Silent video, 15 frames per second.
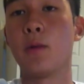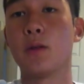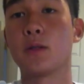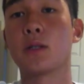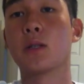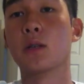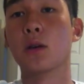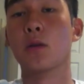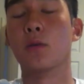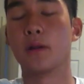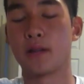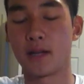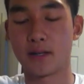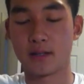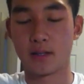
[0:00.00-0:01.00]
So what
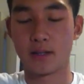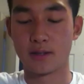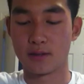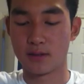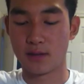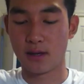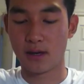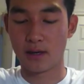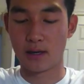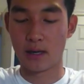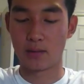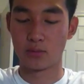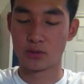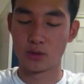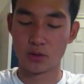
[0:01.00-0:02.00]
that does is it
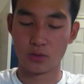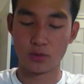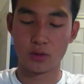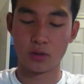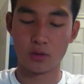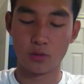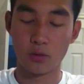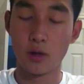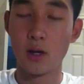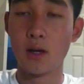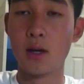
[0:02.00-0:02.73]
enables you to